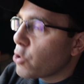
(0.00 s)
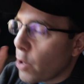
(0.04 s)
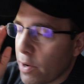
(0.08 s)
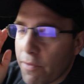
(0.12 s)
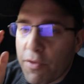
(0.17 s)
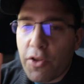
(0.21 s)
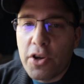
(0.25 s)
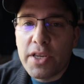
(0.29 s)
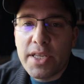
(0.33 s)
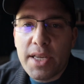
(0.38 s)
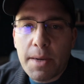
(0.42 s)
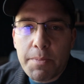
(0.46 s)
I've
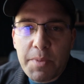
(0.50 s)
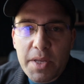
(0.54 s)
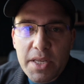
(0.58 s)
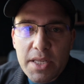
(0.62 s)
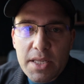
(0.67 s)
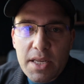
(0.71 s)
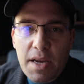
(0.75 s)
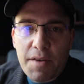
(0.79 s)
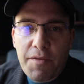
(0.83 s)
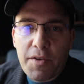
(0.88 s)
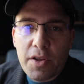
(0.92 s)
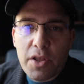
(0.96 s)
looked up this
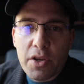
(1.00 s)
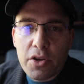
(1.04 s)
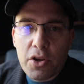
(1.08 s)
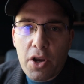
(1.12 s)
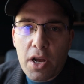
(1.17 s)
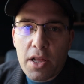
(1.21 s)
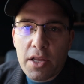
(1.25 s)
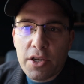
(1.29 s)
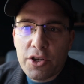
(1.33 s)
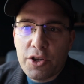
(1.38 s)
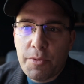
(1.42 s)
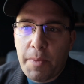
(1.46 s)
stuff on the
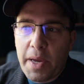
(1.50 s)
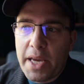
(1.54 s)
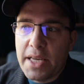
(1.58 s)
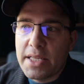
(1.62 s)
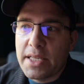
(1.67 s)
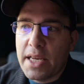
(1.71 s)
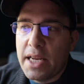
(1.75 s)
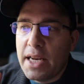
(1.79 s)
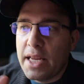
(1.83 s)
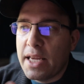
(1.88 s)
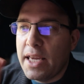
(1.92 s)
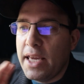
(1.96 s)
knowledge base,
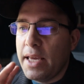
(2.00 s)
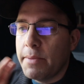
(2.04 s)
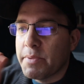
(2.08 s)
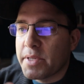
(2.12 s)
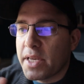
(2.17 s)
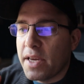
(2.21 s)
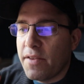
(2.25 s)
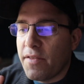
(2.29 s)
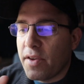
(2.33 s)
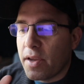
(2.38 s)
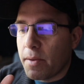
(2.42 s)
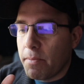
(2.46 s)
and it keeps
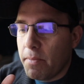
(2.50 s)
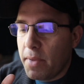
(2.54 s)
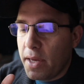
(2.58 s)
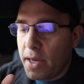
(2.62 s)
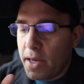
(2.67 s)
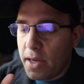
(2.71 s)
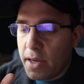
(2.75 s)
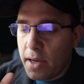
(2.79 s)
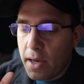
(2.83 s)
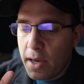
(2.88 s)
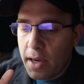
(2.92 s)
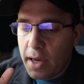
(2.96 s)
giving
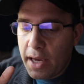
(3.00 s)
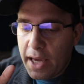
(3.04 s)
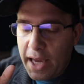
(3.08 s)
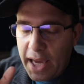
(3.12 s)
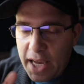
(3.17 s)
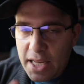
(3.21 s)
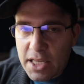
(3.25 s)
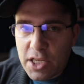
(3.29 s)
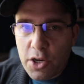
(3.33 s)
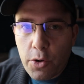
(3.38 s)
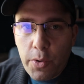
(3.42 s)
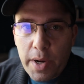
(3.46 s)
me
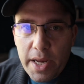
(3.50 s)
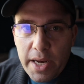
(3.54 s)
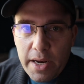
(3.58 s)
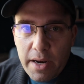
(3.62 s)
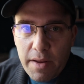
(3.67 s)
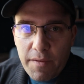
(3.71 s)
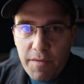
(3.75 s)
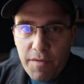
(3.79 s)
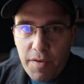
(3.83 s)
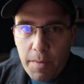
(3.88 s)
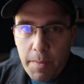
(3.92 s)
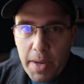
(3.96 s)
antiquated
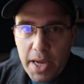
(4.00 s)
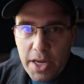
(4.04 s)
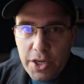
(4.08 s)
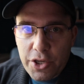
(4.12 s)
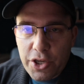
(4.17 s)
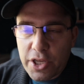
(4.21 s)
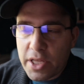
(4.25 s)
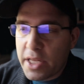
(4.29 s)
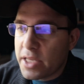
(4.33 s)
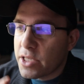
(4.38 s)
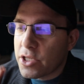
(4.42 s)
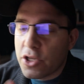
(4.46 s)

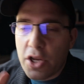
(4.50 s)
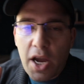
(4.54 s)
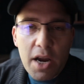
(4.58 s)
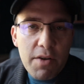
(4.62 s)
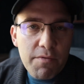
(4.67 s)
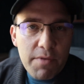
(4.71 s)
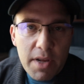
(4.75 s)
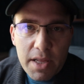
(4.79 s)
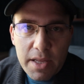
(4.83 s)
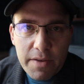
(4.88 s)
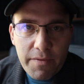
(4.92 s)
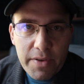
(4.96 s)
information that's not
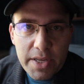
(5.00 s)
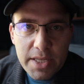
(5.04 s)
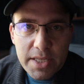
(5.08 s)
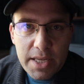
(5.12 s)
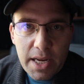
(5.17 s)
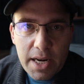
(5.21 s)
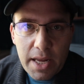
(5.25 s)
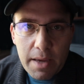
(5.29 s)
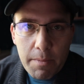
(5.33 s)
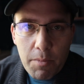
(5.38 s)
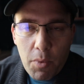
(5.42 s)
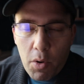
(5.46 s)
relevant
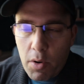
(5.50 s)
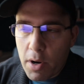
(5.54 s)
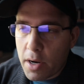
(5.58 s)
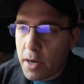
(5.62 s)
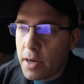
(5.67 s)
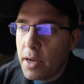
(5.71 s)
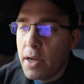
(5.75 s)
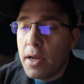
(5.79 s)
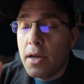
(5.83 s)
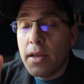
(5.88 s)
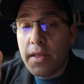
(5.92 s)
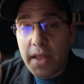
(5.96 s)
anymore.
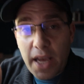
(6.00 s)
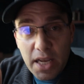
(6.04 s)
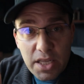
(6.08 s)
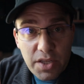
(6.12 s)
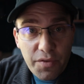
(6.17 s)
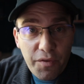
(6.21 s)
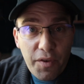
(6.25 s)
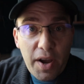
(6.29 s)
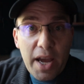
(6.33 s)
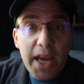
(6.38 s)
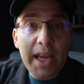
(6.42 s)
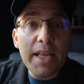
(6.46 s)
That's
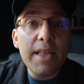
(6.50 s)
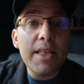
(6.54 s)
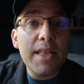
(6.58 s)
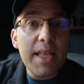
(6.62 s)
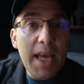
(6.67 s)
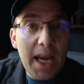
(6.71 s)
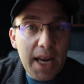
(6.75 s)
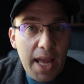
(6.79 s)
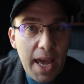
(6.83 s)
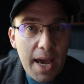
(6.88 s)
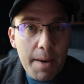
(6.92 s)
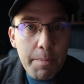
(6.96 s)
fine.
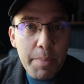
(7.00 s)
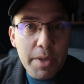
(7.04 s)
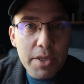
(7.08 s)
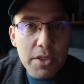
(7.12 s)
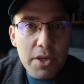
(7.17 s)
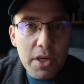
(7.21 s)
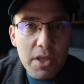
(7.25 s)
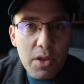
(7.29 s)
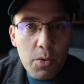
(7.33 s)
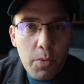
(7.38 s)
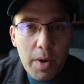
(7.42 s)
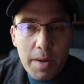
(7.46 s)
That happens
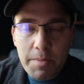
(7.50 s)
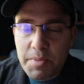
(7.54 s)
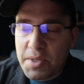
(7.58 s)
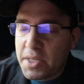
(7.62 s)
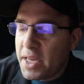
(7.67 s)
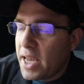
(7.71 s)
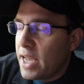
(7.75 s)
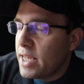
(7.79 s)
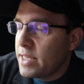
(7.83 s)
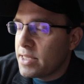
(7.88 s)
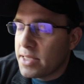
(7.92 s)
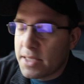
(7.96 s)
on the
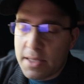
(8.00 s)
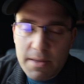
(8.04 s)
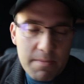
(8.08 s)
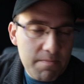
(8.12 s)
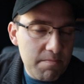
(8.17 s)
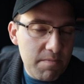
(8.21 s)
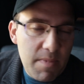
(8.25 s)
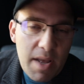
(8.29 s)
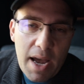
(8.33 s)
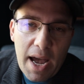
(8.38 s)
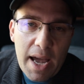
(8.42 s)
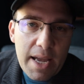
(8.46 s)
websites.
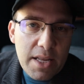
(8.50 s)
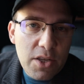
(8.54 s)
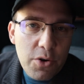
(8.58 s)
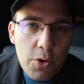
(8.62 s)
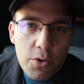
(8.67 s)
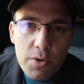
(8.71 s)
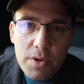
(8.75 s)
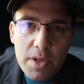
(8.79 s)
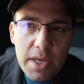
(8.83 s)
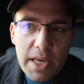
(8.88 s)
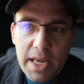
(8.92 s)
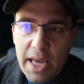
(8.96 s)
I
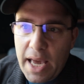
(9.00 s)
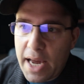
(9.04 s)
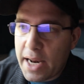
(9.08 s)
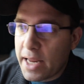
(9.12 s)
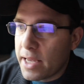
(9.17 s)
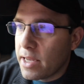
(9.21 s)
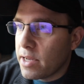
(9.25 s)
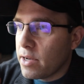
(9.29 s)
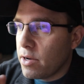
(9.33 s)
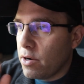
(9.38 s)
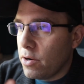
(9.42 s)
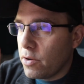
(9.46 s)
totally get
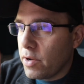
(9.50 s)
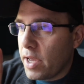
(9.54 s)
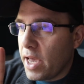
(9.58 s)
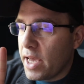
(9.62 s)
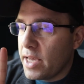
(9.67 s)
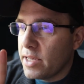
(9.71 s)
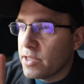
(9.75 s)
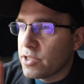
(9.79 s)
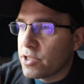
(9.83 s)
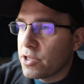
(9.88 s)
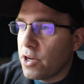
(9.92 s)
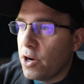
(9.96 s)
it. Okay,
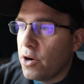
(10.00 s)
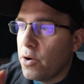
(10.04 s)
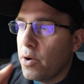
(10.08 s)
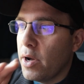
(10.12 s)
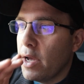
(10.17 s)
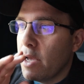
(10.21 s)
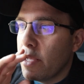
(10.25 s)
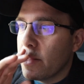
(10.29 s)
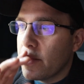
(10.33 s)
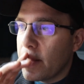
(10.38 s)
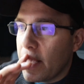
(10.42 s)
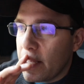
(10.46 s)
so
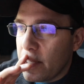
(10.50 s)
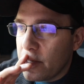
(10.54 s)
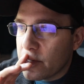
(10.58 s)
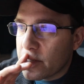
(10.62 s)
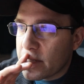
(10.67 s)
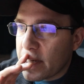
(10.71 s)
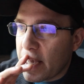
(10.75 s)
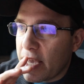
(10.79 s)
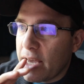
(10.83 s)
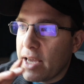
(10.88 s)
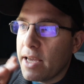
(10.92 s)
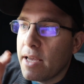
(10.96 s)
then you
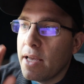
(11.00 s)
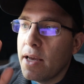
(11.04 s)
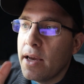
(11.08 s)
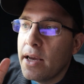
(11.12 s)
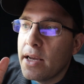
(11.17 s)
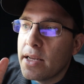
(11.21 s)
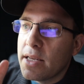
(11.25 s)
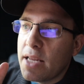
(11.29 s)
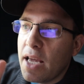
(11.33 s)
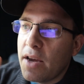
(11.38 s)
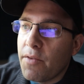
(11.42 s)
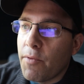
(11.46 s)
say,
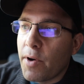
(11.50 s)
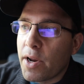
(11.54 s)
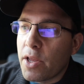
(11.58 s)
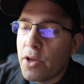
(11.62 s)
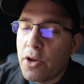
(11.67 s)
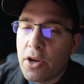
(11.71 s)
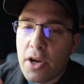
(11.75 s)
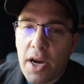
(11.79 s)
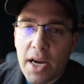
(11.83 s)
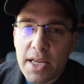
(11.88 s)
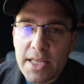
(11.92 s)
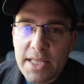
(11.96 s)
Dave, why don't
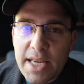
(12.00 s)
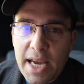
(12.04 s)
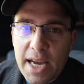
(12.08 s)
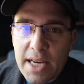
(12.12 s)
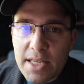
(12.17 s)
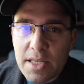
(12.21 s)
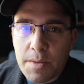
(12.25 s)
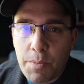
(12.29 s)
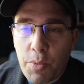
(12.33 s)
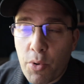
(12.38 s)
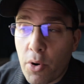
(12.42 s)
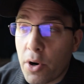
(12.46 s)
you contact
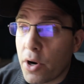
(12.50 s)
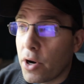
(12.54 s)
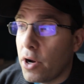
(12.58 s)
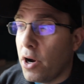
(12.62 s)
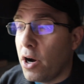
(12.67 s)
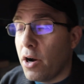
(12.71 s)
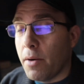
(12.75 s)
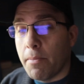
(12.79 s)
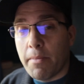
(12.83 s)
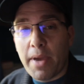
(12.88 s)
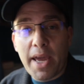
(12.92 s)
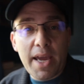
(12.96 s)
support?
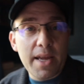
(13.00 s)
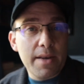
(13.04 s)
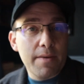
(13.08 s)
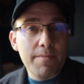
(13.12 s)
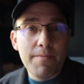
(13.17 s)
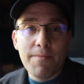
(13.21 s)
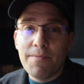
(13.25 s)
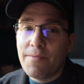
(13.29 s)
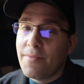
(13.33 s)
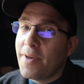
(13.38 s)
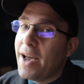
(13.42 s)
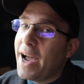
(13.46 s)
Oh man,
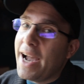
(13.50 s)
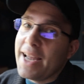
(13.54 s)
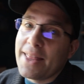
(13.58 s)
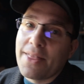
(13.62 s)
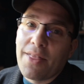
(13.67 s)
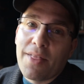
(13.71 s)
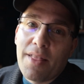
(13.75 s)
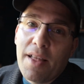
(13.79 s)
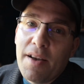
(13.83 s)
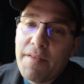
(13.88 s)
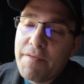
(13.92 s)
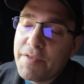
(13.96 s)
I'd
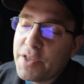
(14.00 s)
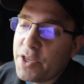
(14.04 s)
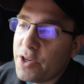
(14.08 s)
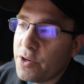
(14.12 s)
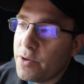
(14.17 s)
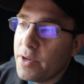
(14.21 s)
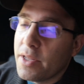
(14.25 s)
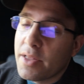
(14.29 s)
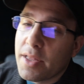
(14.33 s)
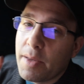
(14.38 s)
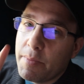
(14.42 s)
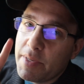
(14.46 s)
love to.
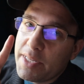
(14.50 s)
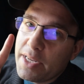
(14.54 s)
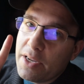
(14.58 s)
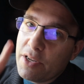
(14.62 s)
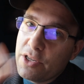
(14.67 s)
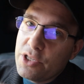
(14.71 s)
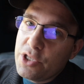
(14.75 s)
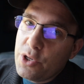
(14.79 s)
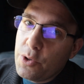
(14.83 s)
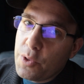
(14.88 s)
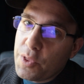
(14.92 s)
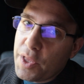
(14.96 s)
Let me tell you
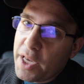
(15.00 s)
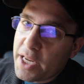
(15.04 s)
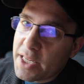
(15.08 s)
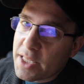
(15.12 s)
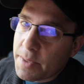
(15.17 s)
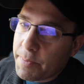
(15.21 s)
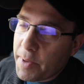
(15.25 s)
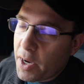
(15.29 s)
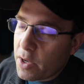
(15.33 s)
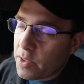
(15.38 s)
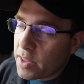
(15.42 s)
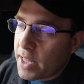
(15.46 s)
2 things
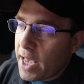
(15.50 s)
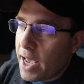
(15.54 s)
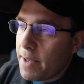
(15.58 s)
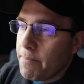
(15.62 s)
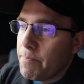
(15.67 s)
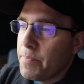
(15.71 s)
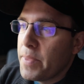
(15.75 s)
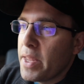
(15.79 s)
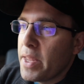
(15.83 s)
about that.